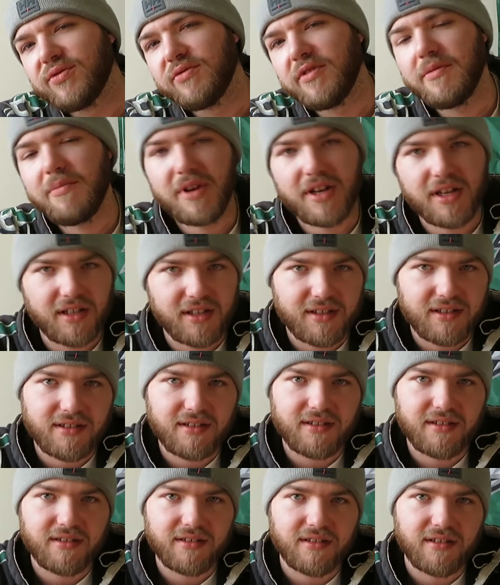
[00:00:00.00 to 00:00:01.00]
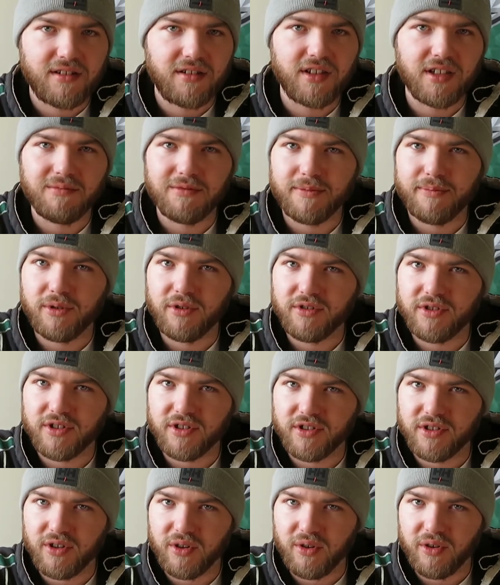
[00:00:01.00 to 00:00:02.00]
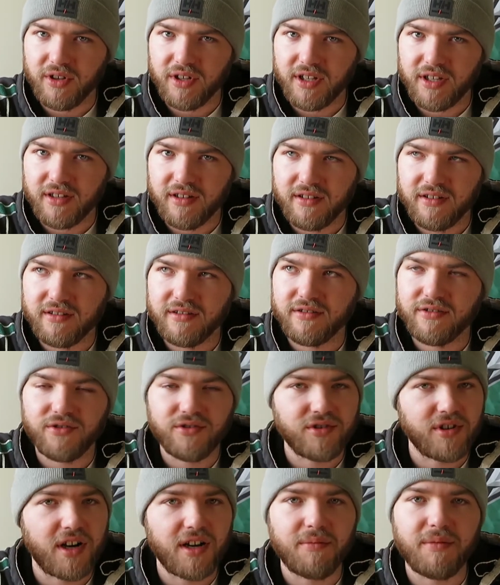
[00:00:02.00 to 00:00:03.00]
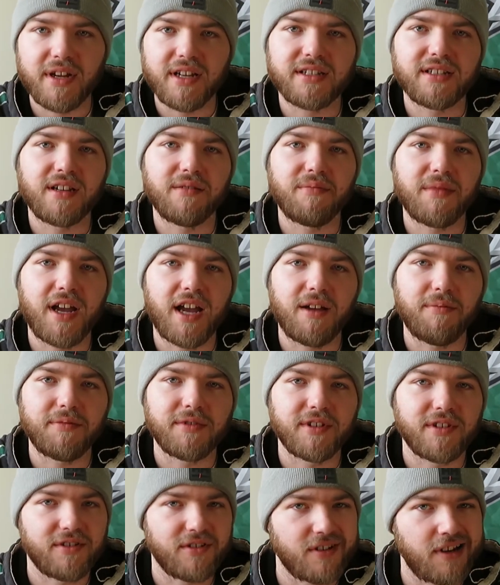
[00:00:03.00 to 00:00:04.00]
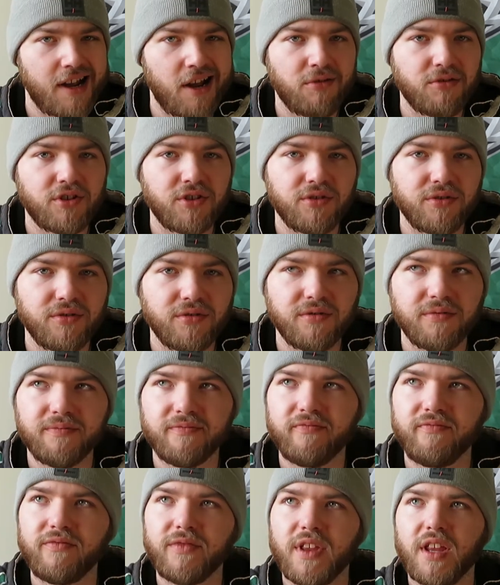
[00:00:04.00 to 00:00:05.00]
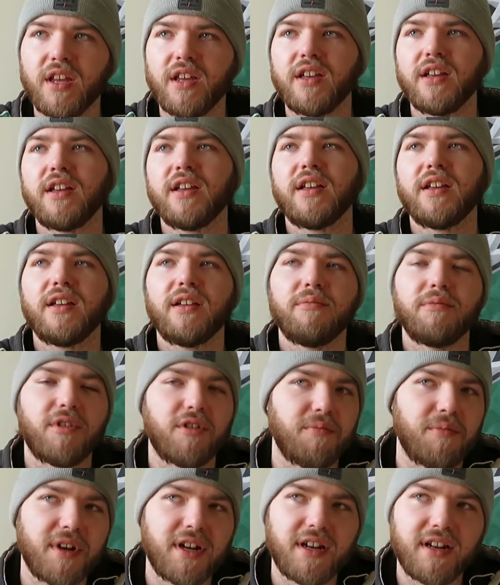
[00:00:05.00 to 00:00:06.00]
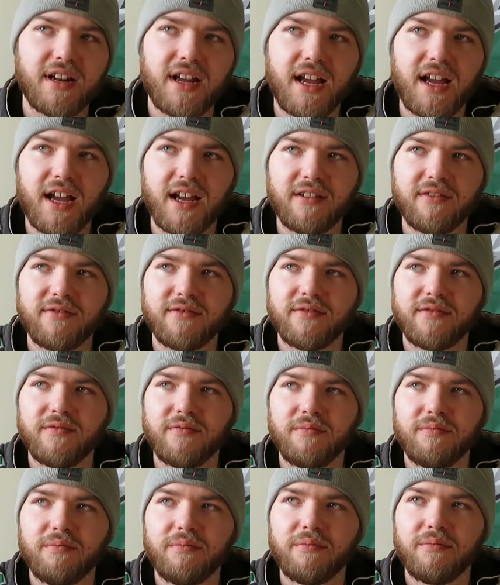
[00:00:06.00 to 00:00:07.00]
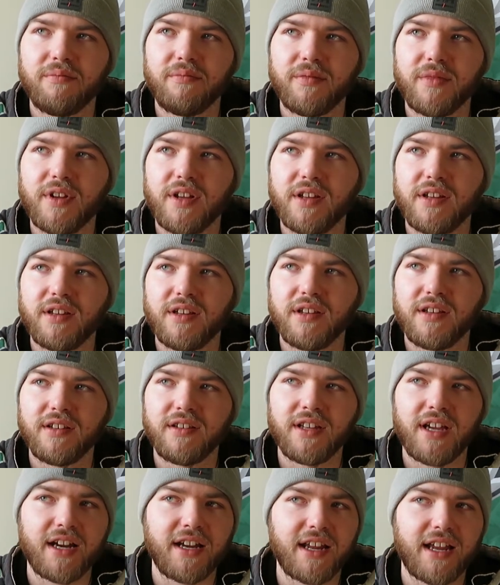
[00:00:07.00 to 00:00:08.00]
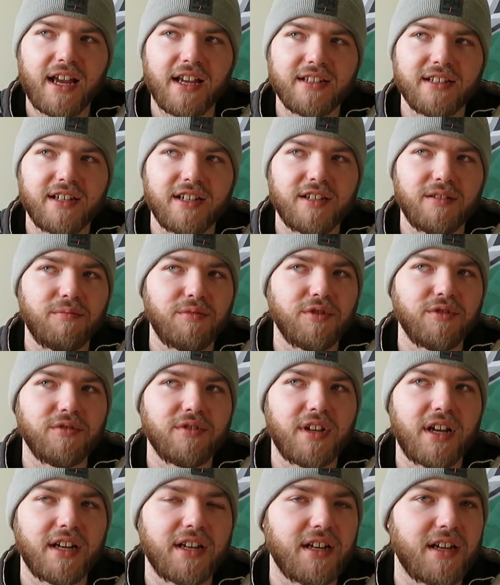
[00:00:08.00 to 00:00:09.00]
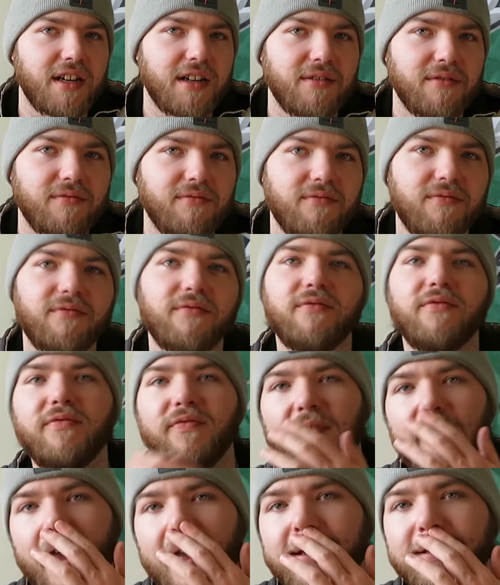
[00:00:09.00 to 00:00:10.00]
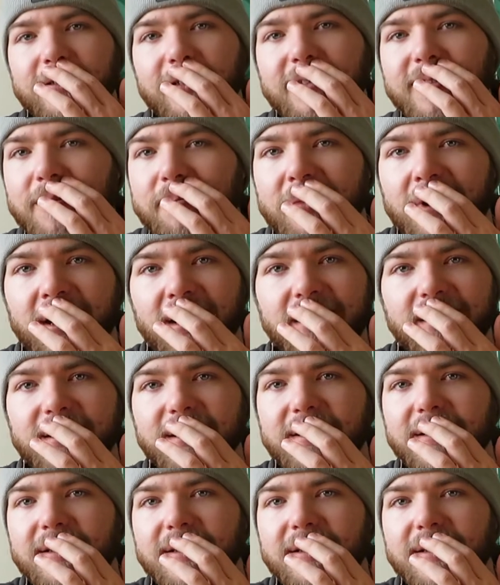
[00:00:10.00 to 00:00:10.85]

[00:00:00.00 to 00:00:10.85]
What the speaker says: 3 minutes. Columbus pulls their goalie, trying to make something happen. They're down 2. About a minute and a half, Laine has it at the blue line, and he fans on the puck,